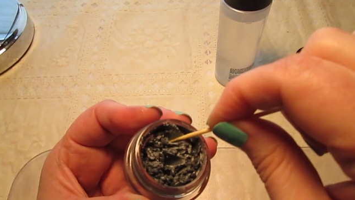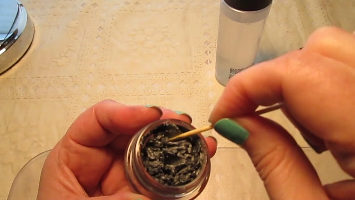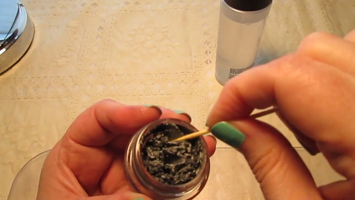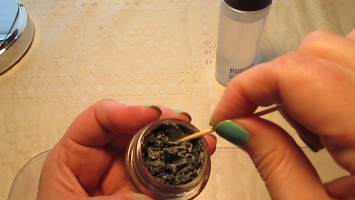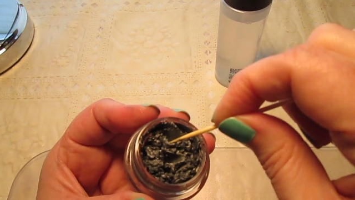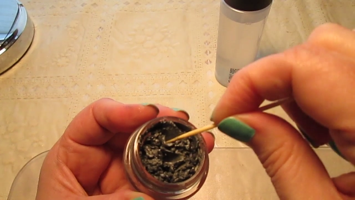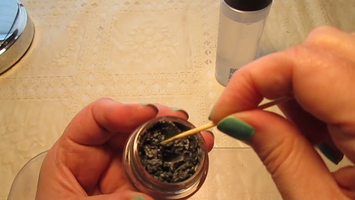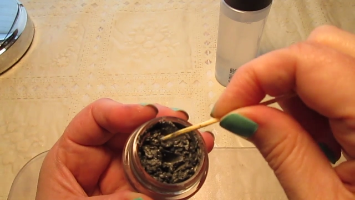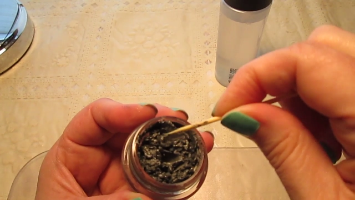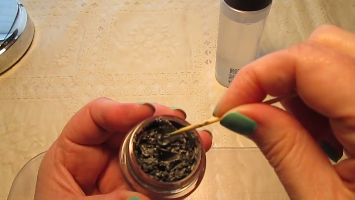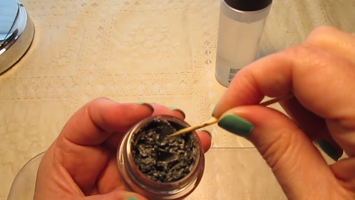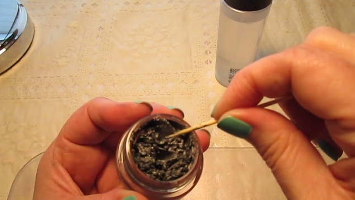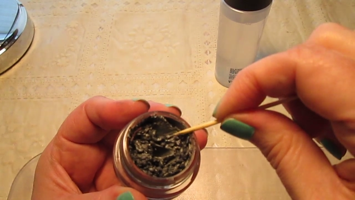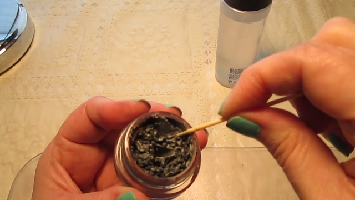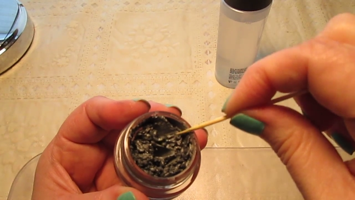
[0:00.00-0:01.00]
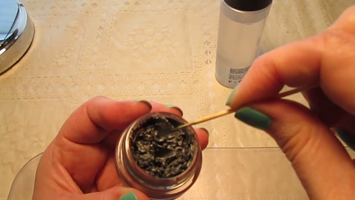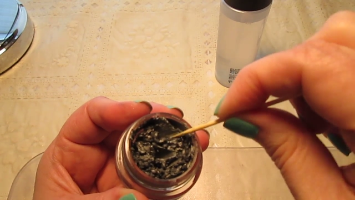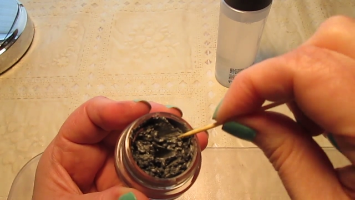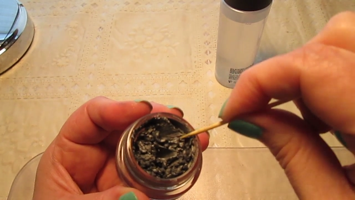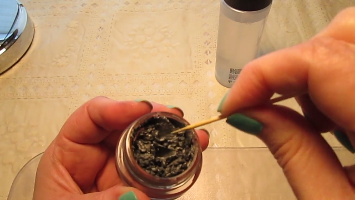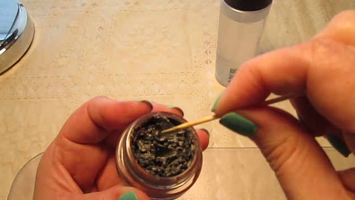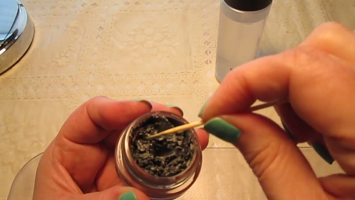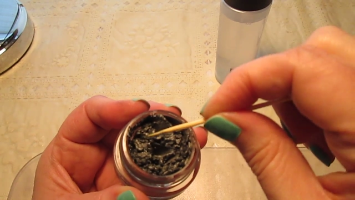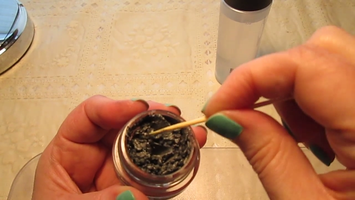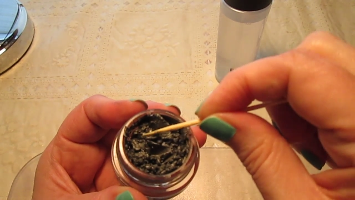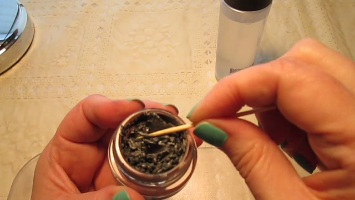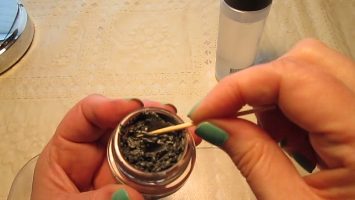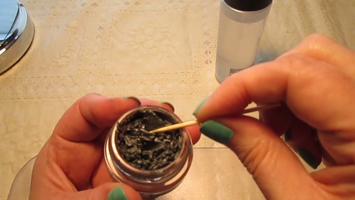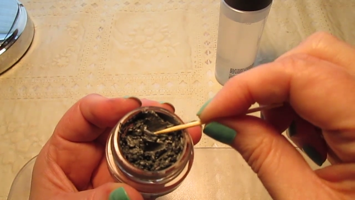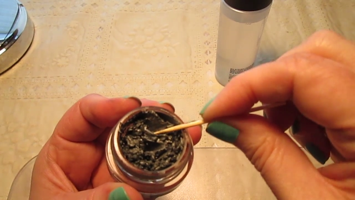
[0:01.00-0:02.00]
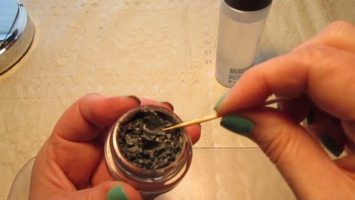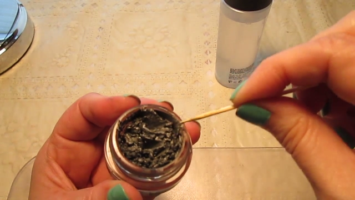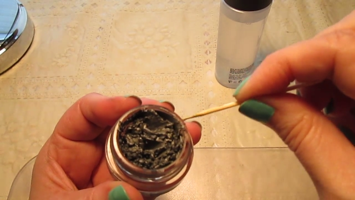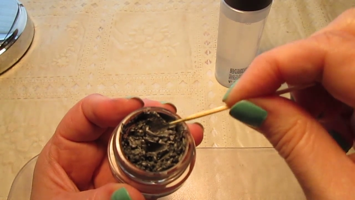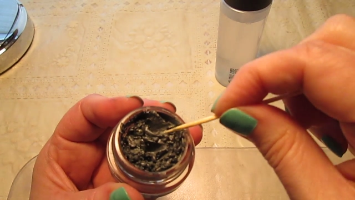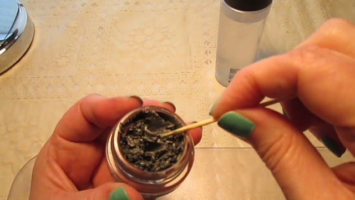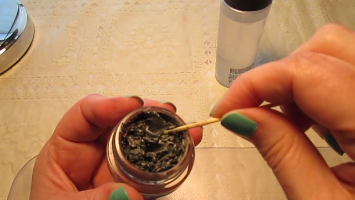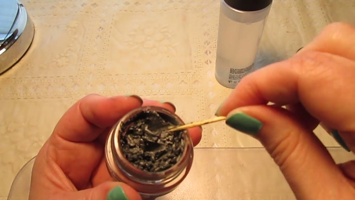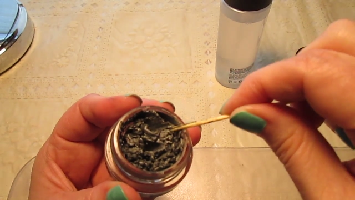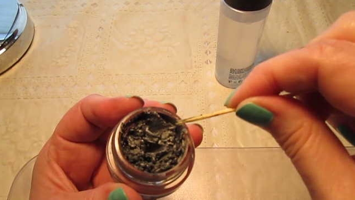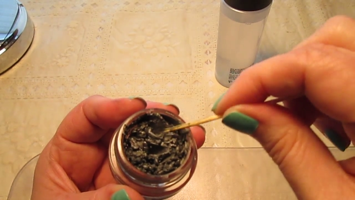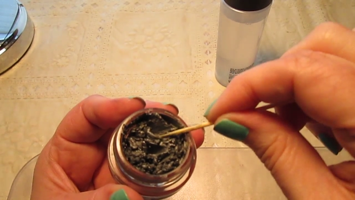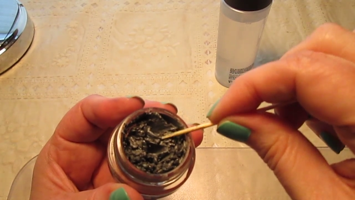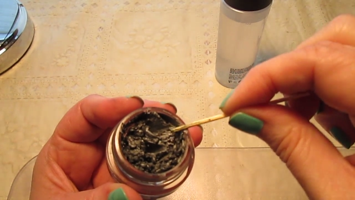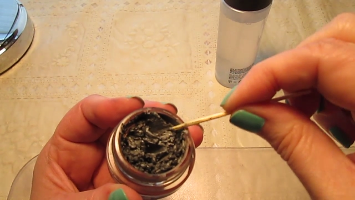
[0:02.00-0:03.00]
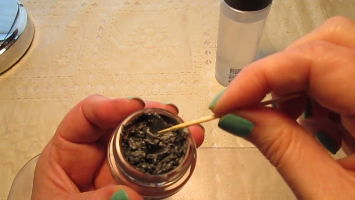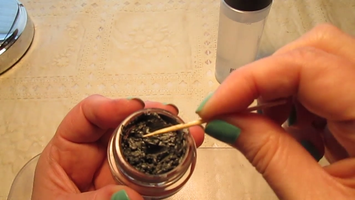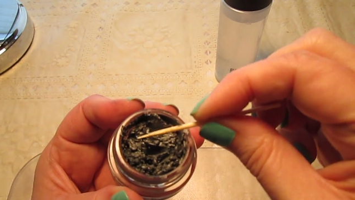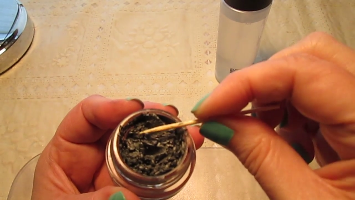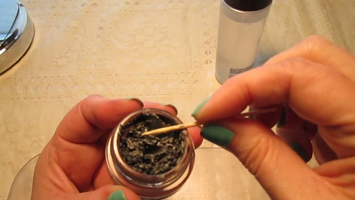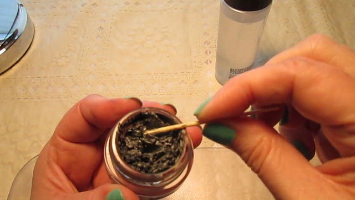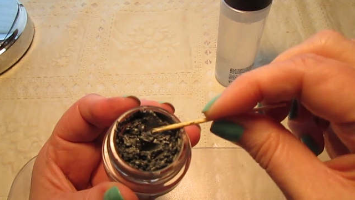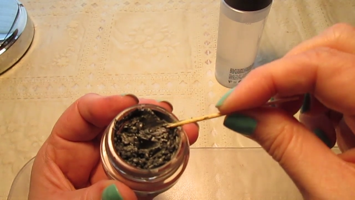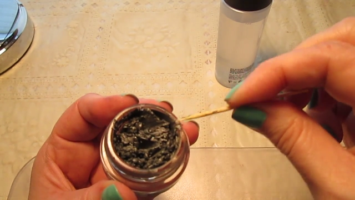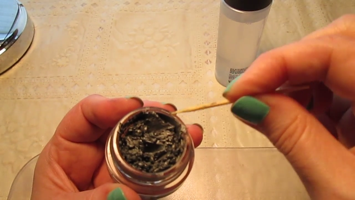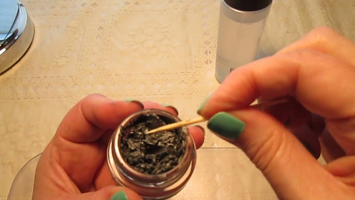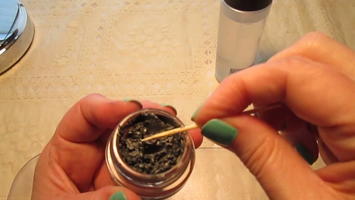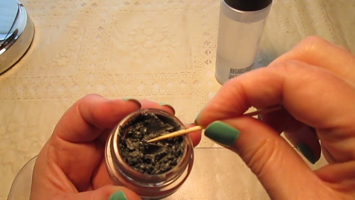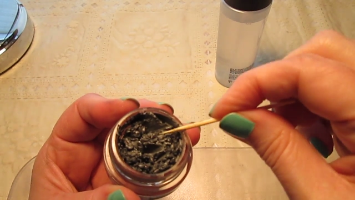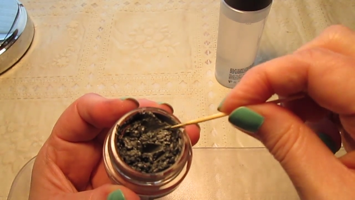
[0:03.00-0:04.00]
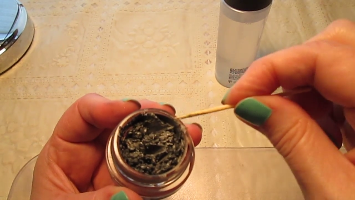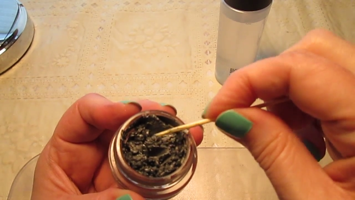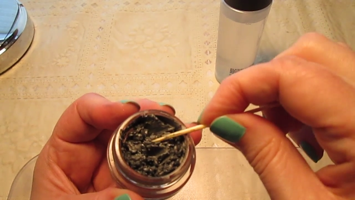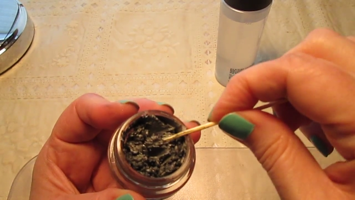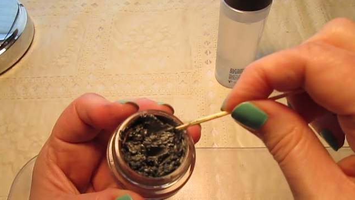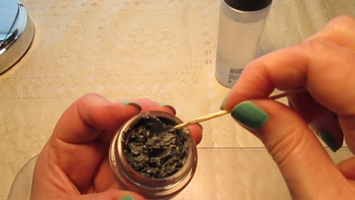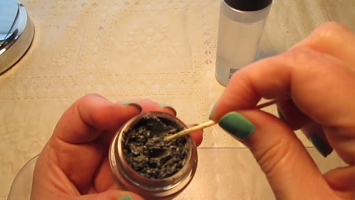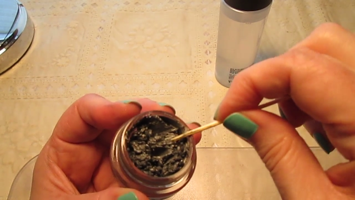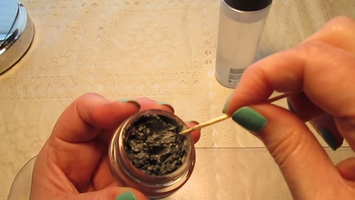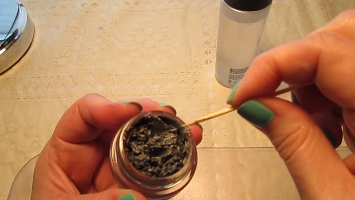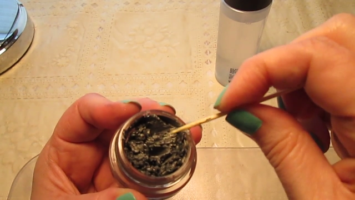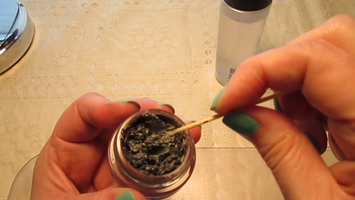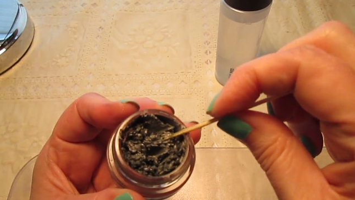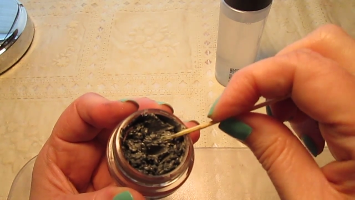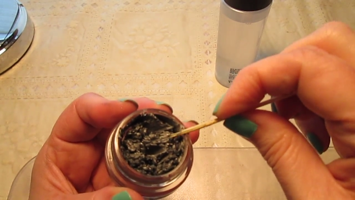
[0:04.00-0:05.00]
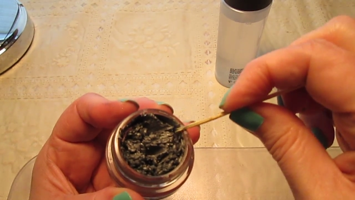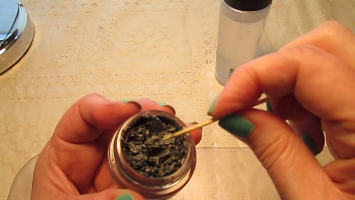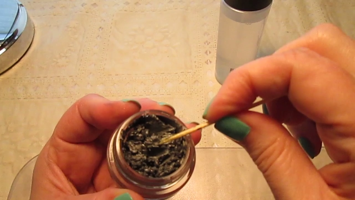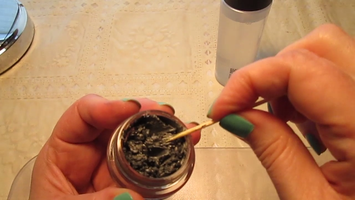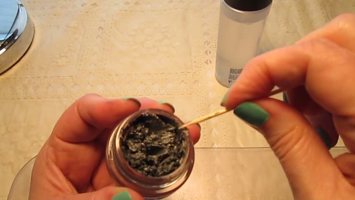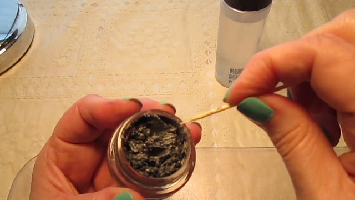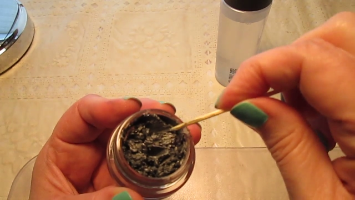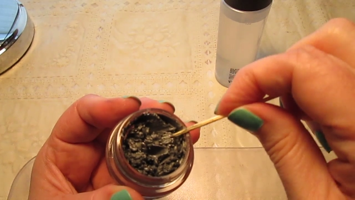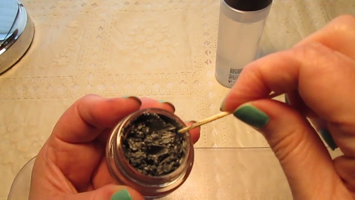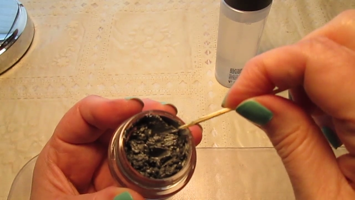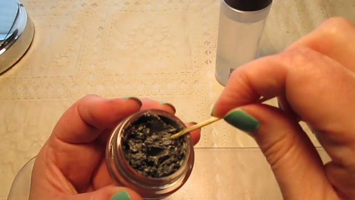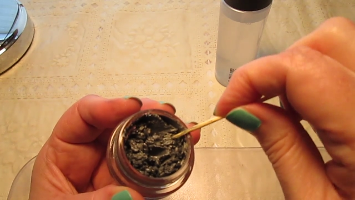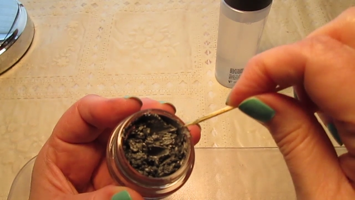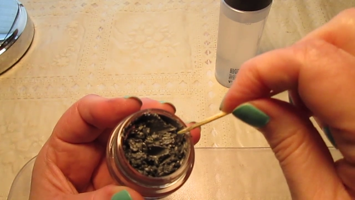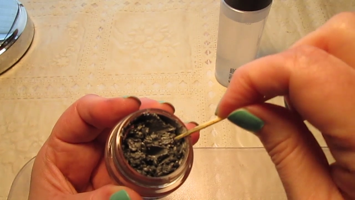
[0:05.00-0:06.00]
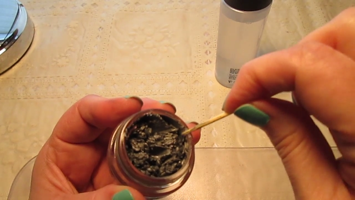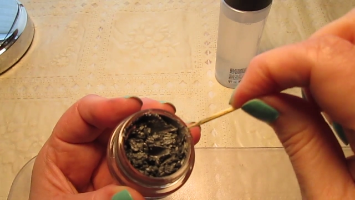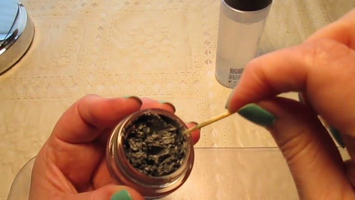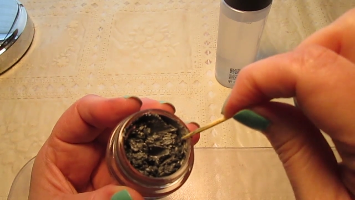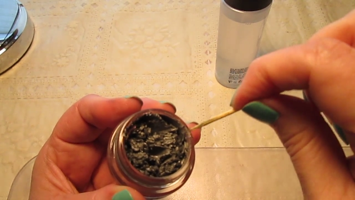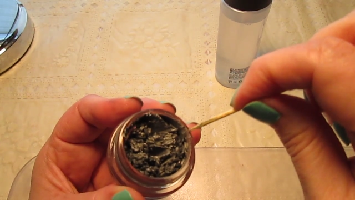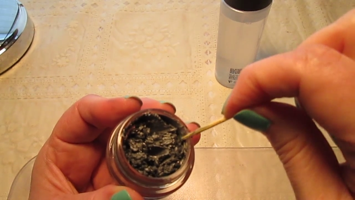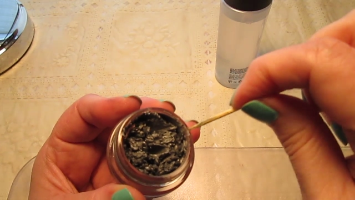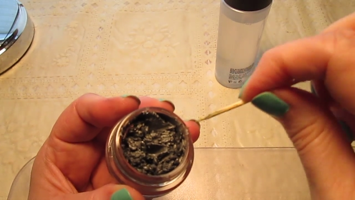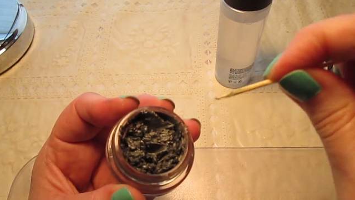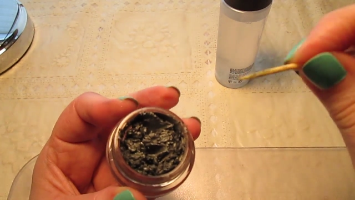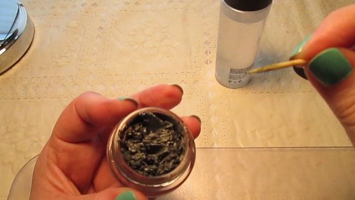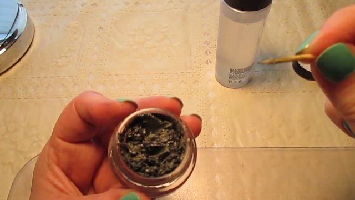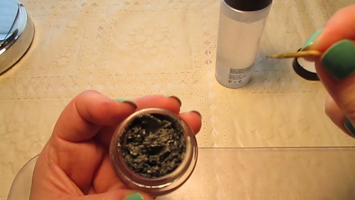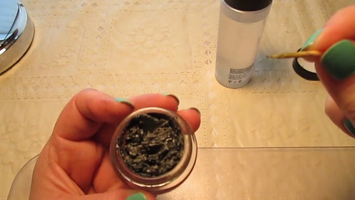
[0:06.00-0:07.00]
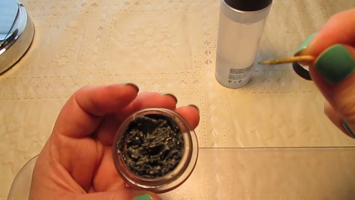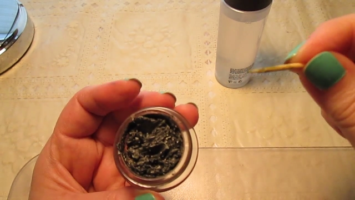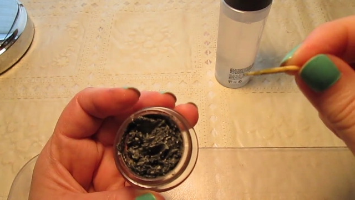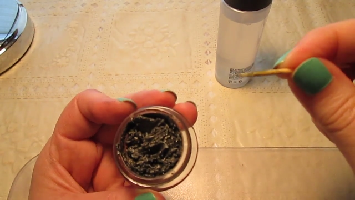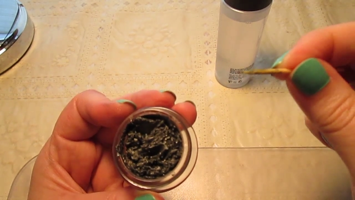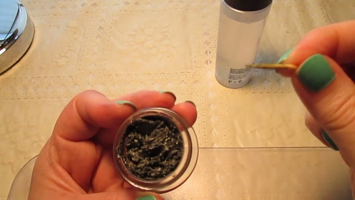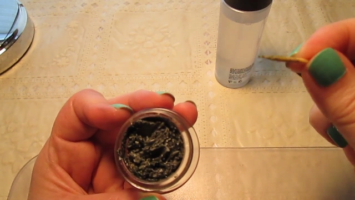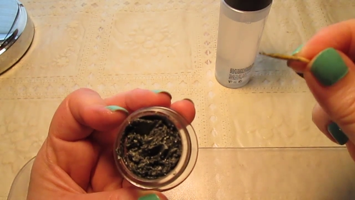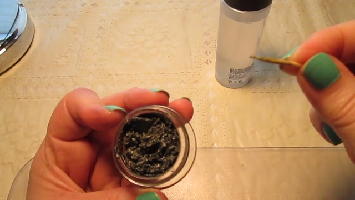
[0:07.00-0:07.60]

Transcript: [unreadable: no face in view]